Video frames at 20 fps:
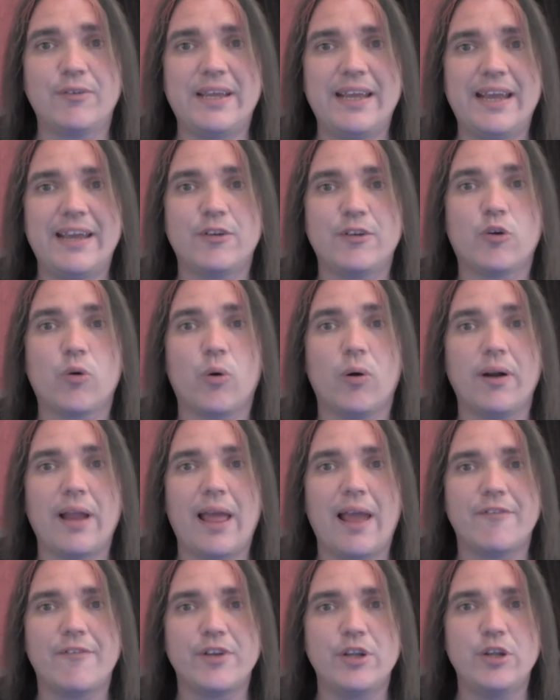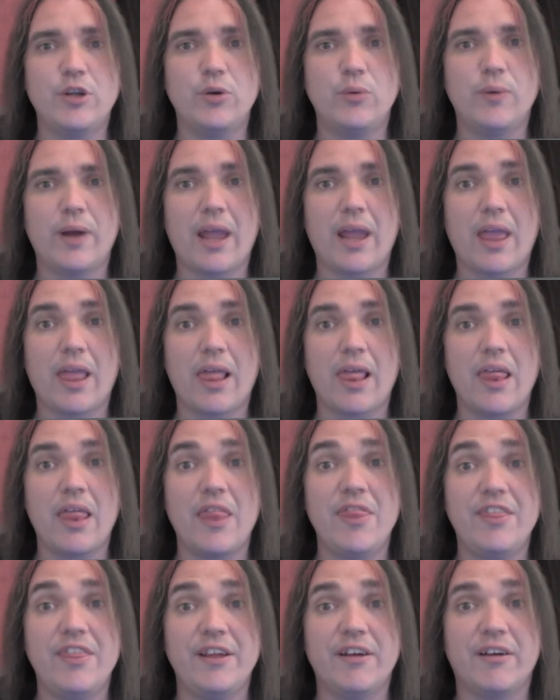Canton, Court Avenue,
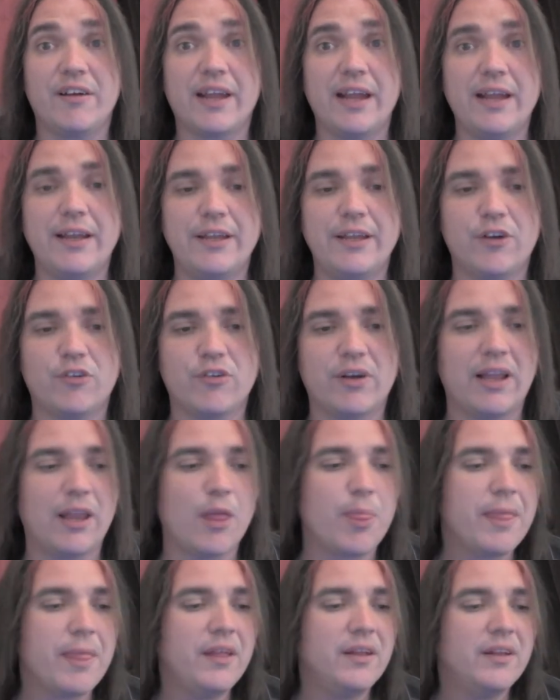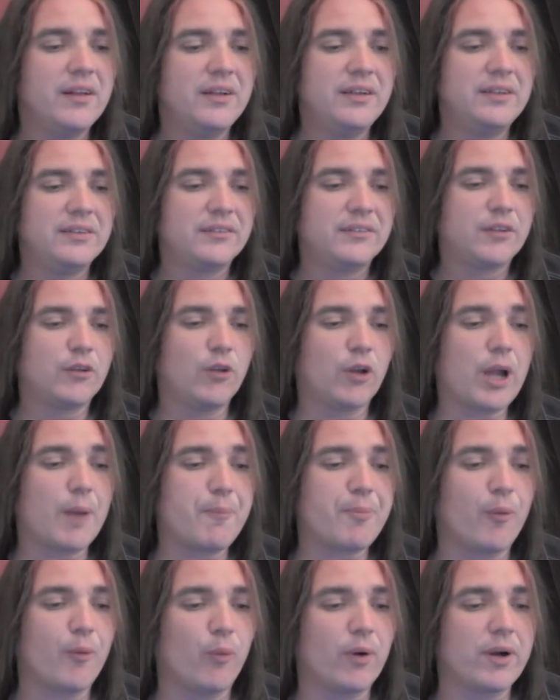the Arcadia Grill. Look
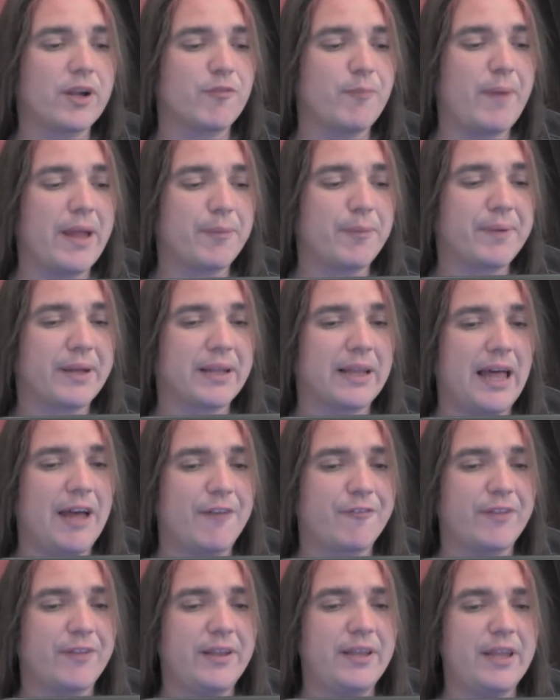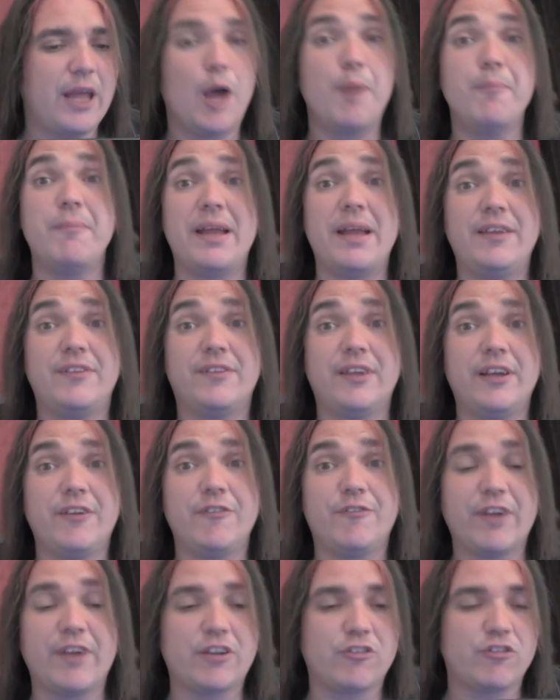up the work of Mike McLaughlin, amazing
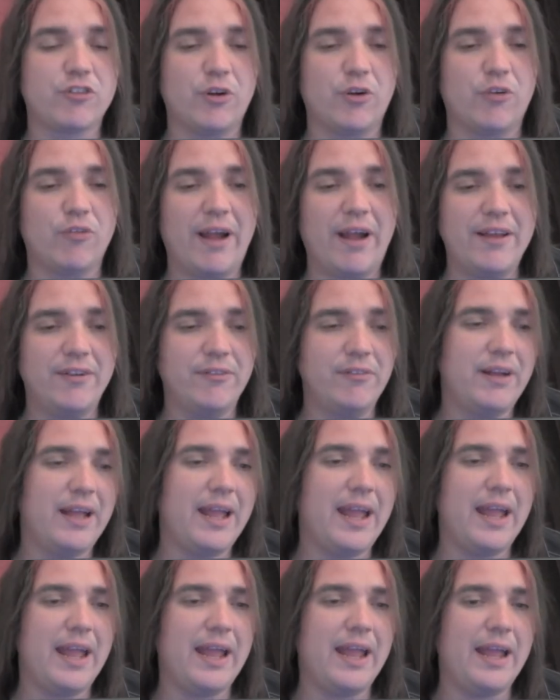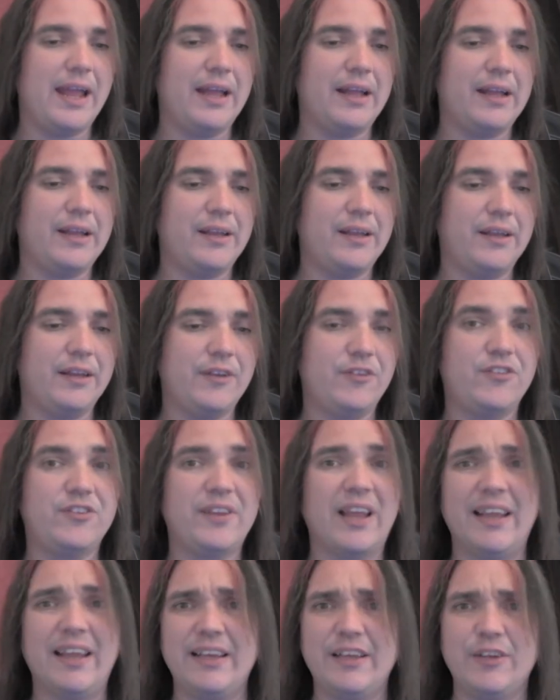fictional writer, and he's
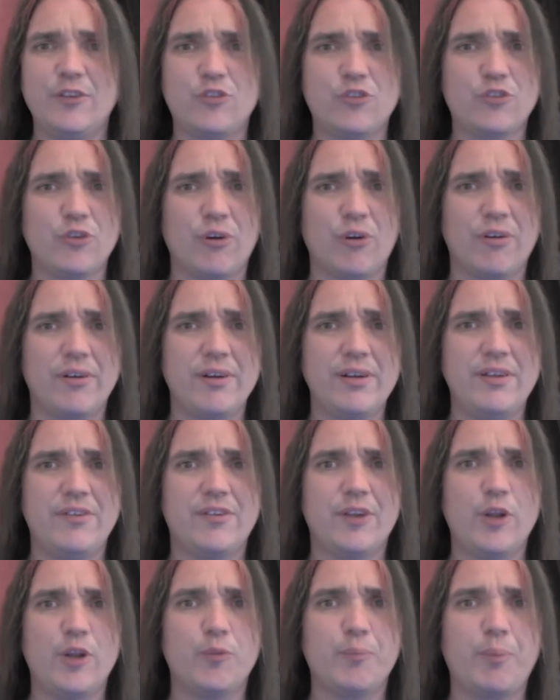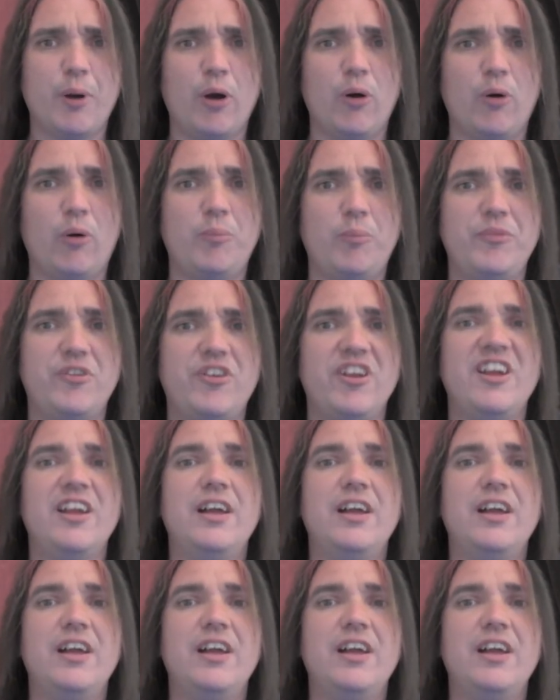selling his stories and his poems.